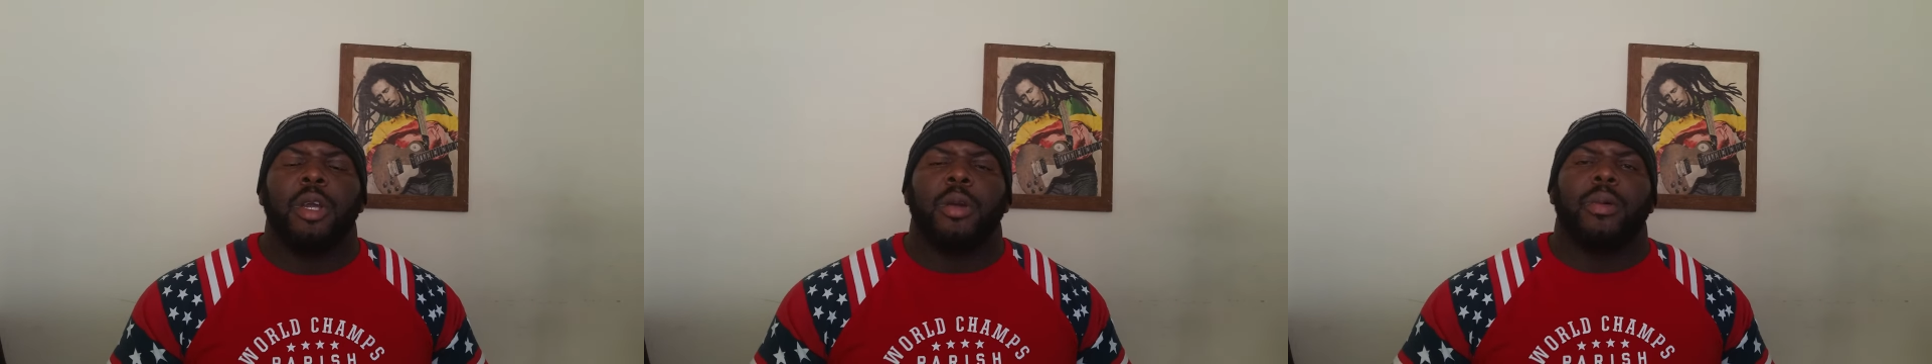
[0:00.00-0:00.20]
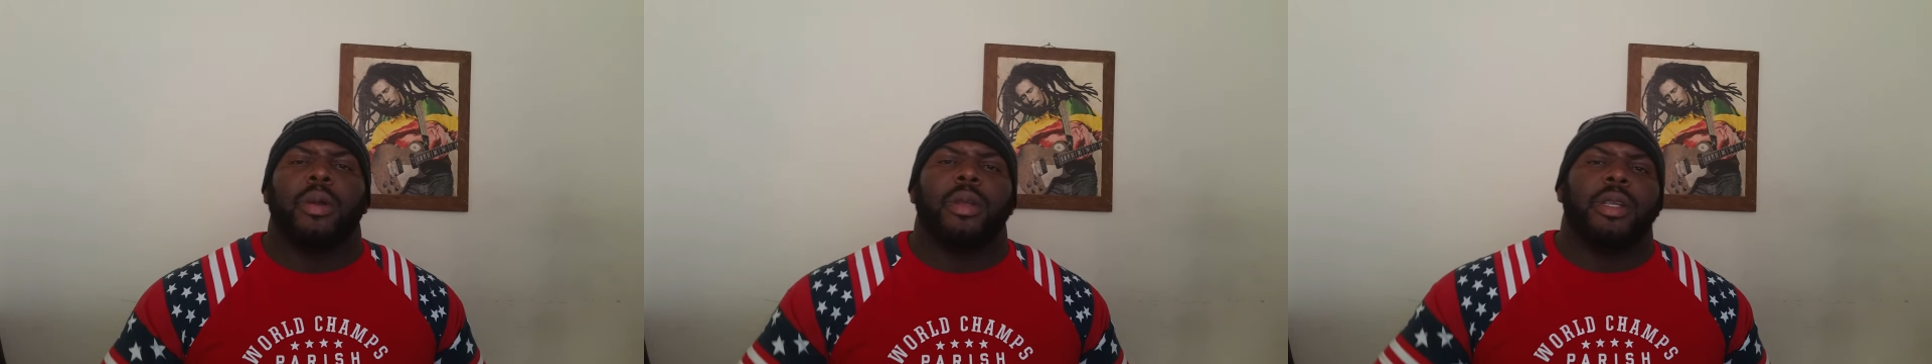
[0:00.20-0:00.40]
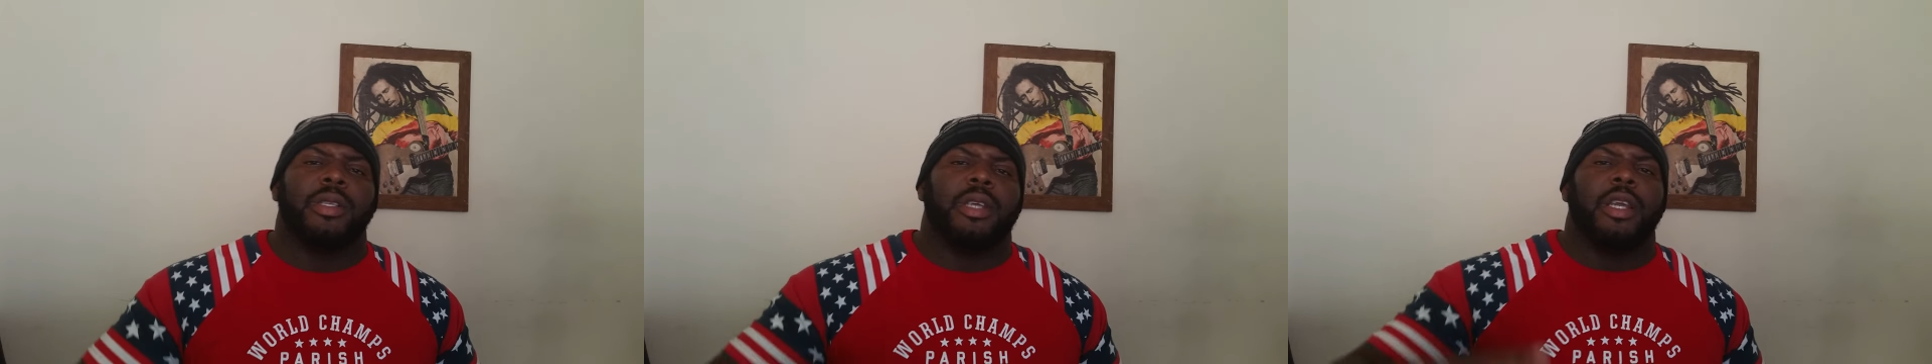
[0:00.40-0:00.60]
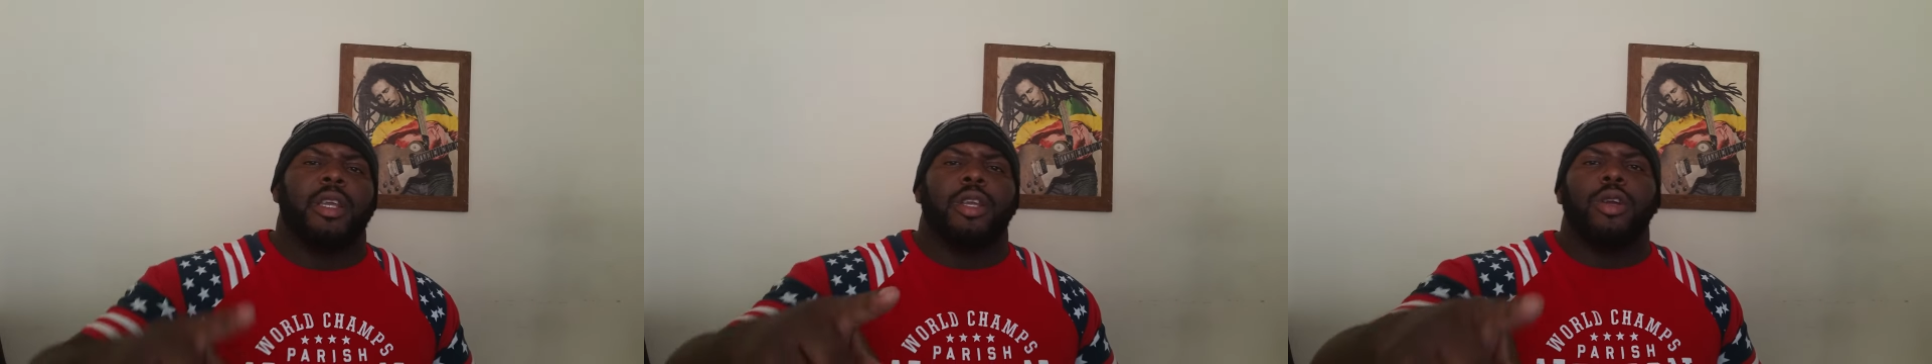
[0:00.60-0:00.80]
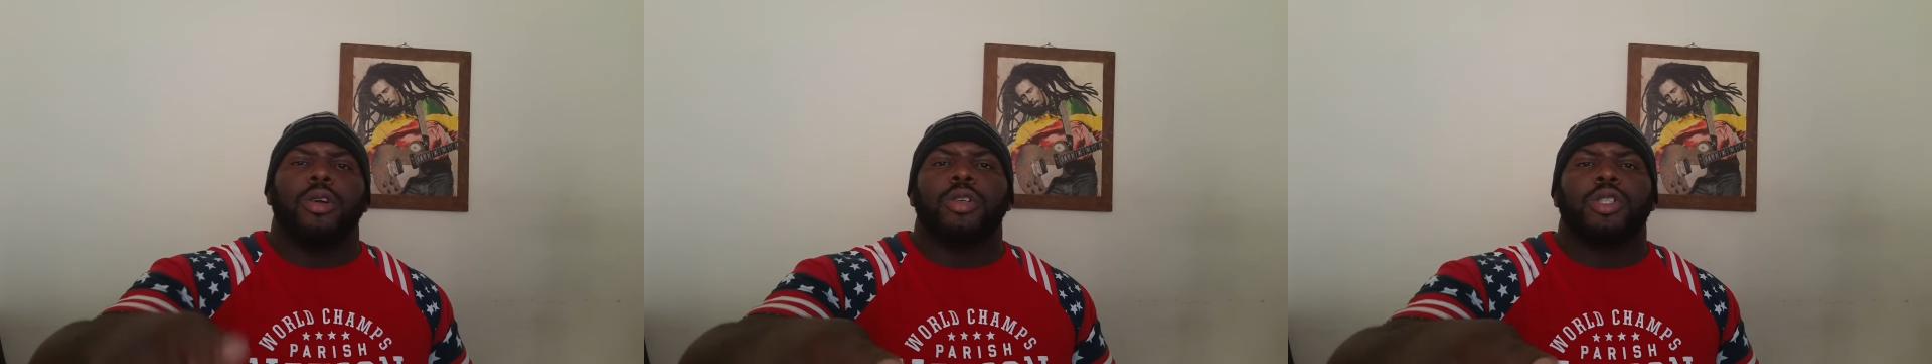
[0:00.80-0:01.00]
We're going to
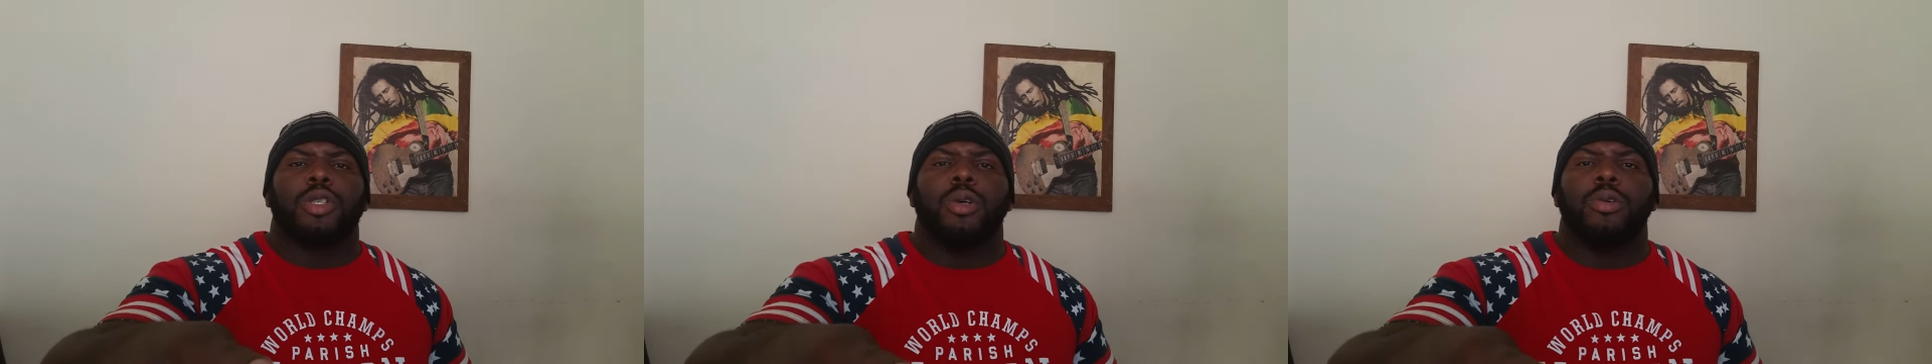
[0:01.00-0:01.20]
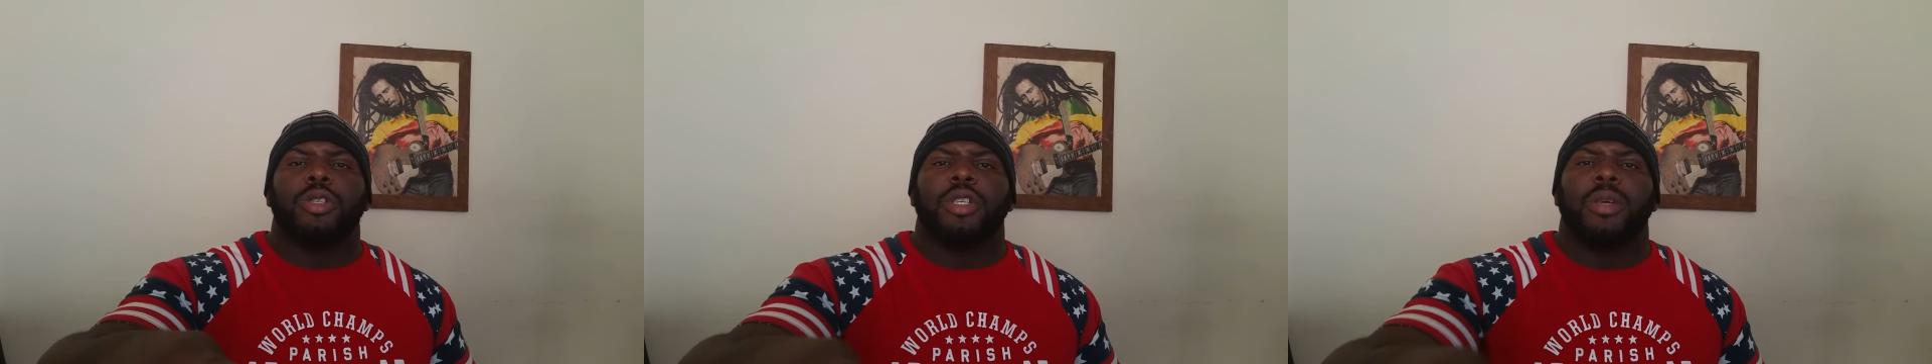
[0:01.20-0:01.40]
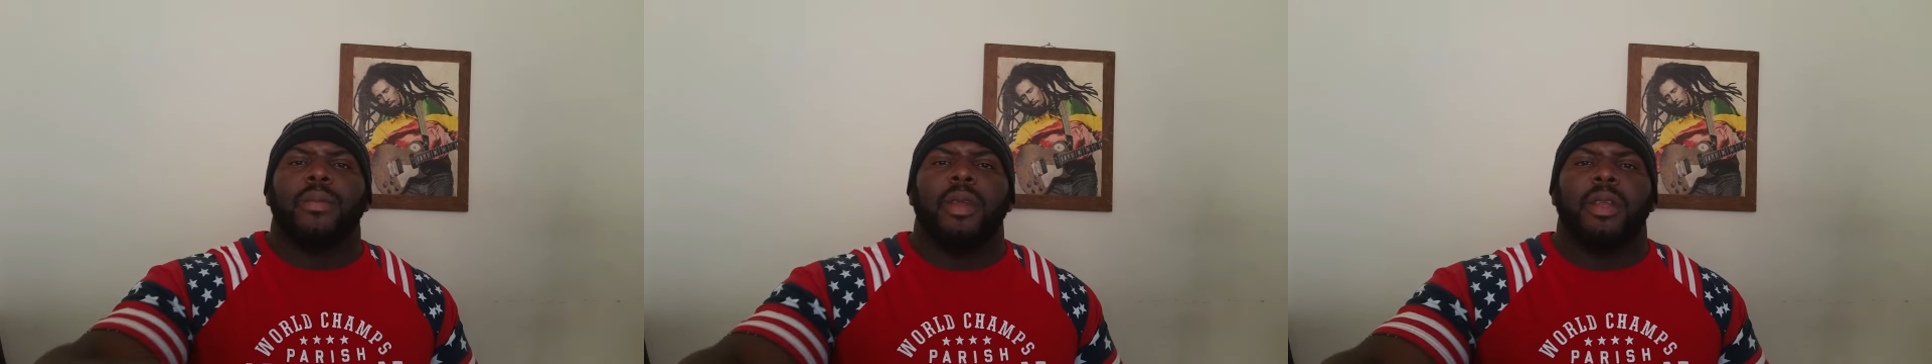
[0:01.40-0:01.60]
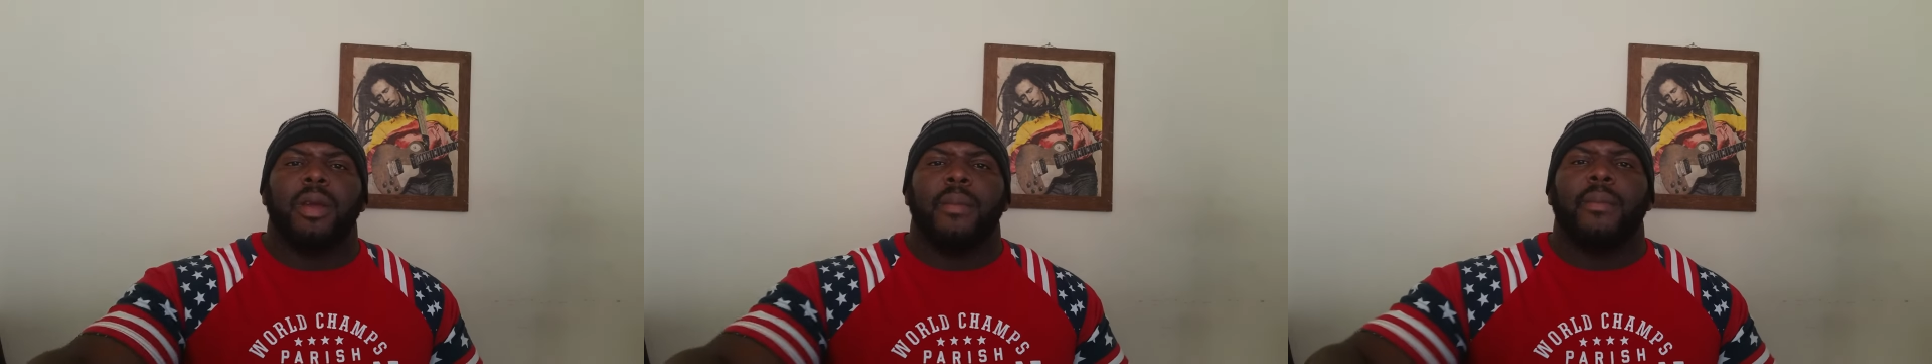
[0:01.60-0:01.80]
take your social media,